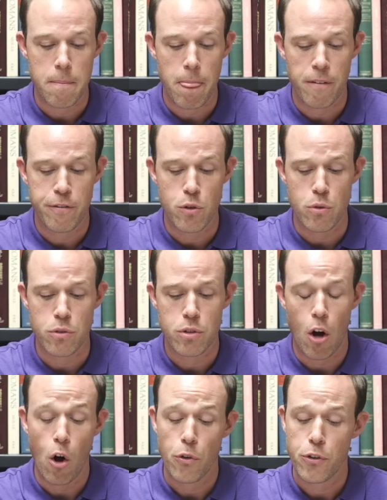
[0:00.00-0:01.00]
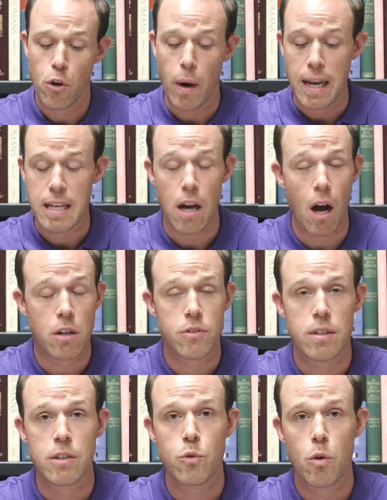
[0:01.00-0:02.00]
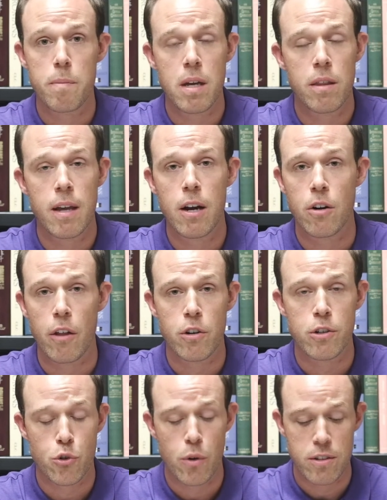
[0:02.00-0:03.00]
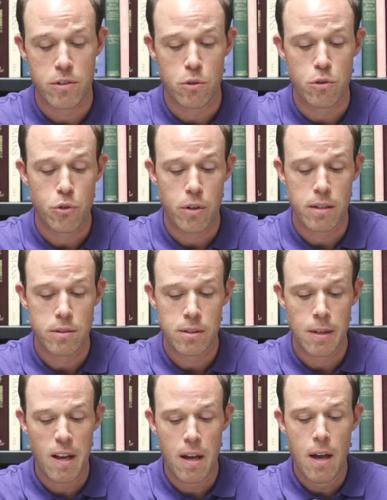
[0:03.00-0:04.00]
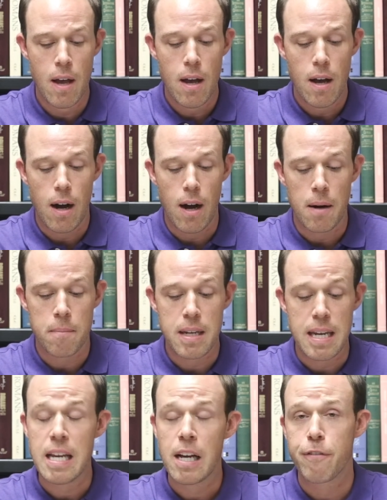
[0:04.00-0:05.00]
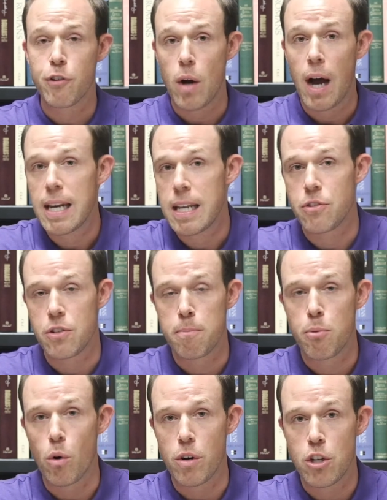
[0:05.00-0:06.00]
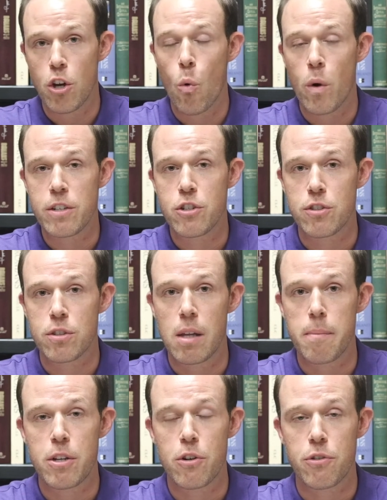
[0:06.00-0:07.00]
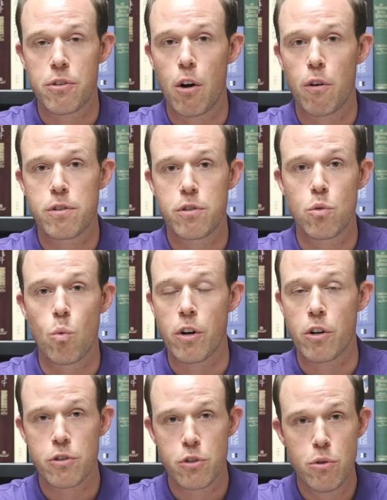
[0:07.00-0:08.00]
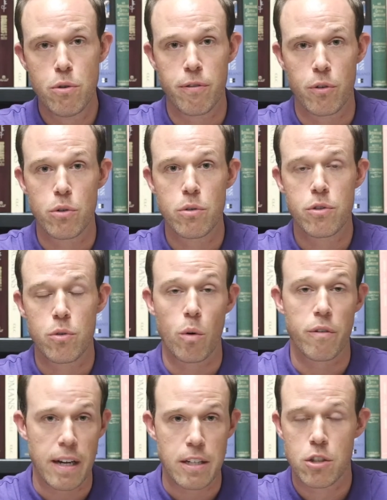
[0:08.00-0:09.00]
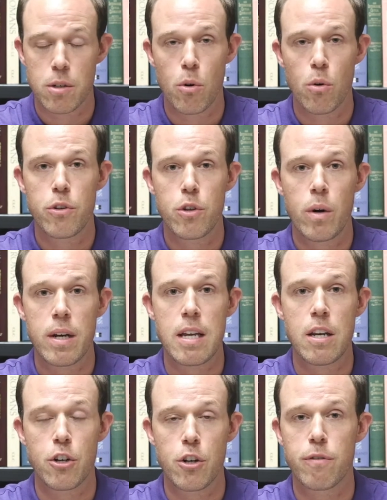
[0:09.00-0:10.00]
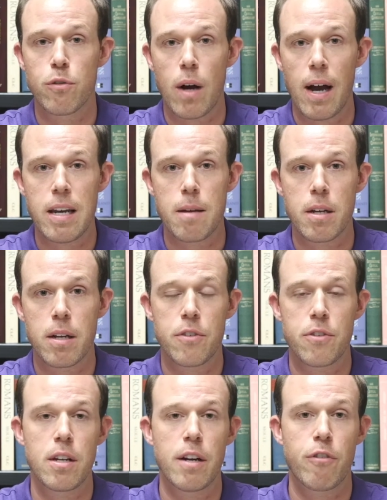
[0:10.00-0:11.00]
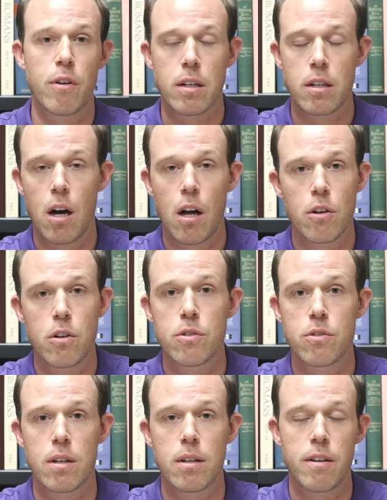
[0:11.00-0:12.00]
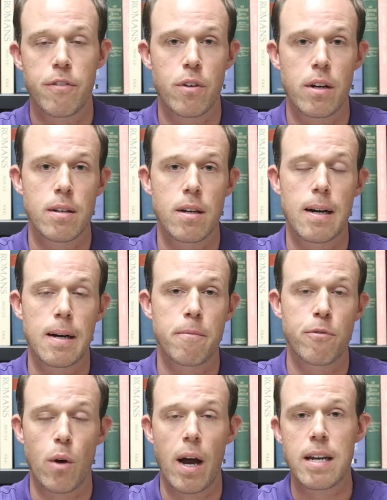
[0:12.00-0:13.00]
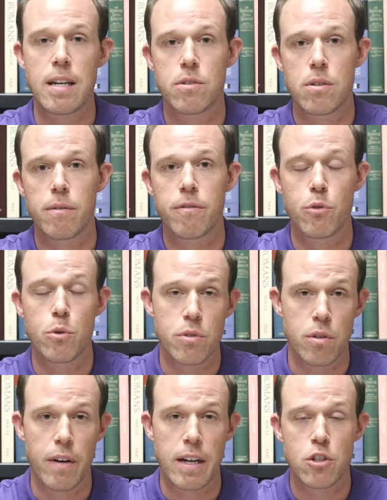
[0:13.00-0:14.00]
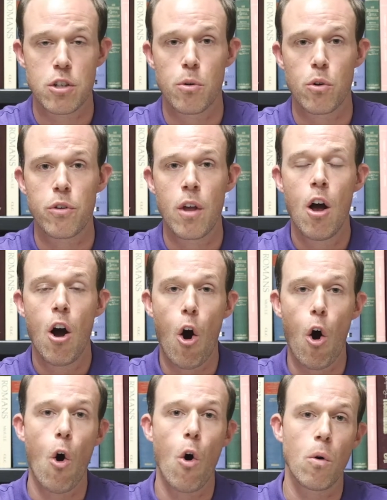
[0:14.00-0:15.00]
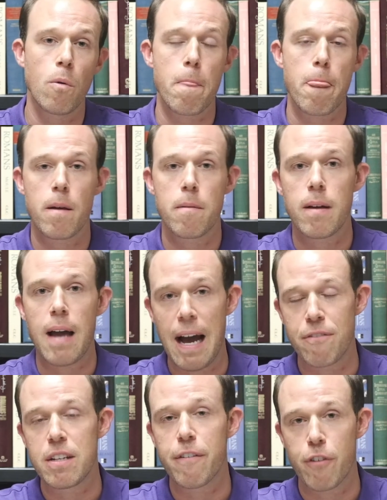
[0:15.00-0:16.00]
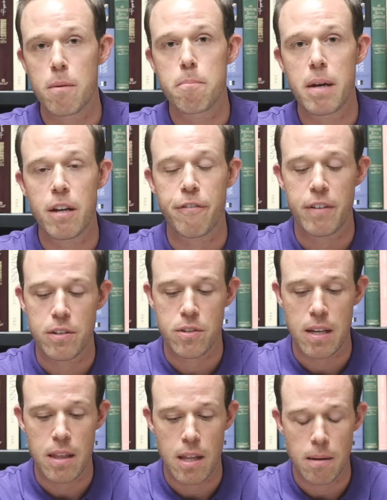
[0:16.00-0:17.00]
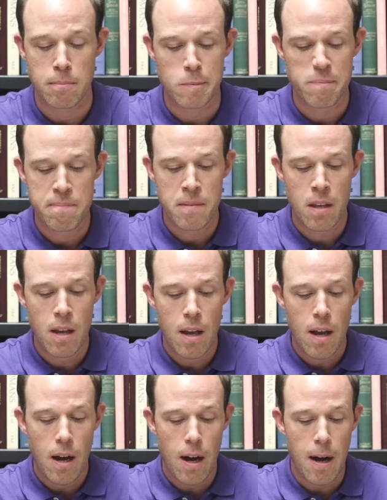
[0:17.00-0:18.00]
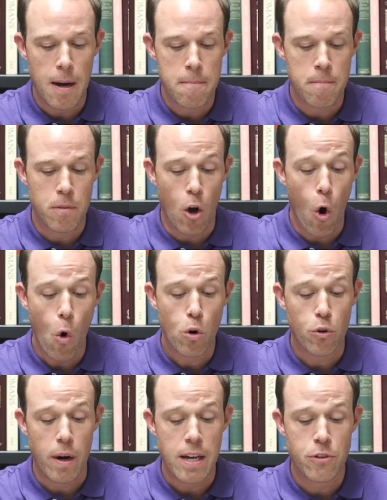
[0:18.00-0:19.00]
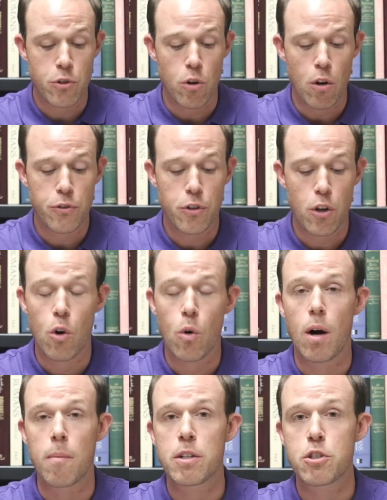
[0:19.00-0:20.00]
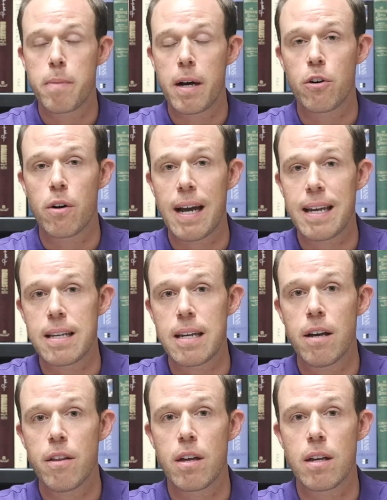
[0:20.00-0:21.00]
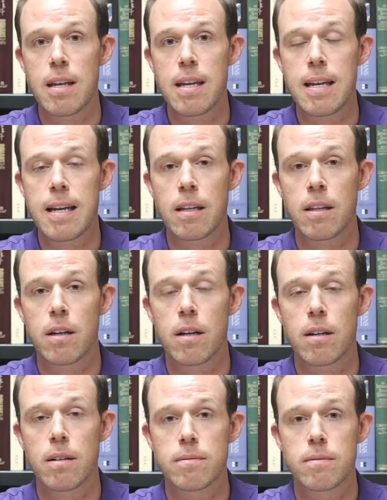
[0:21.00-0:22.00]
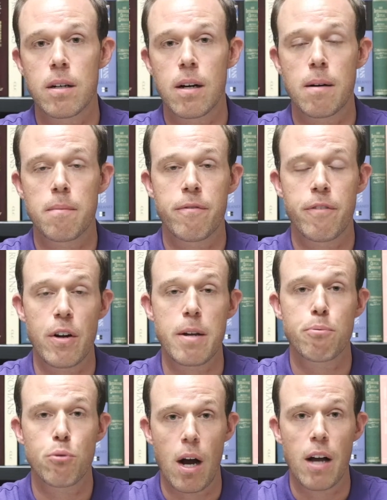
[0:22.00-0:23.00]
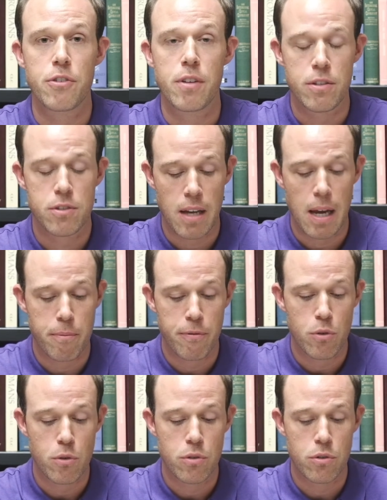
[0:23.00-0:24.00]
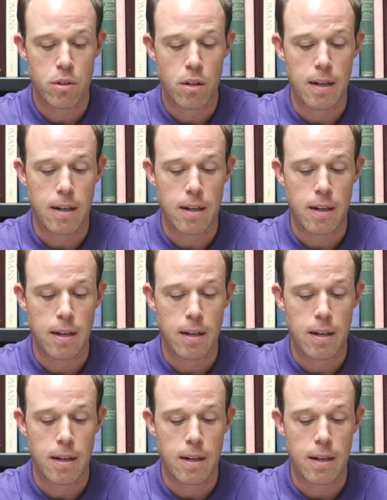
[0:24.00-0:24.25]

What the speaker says: foods. Also, antioxidants will be in there and other trace nutrients. Eating a variety is important. You don't want to just limit yourself to one or two fruits or vegetables. You want to eat a good variety because the different colors and different varieties of fruits and vegetables all have different benefits in them. Whole grains are also a much better idea than eating the very processed type foods.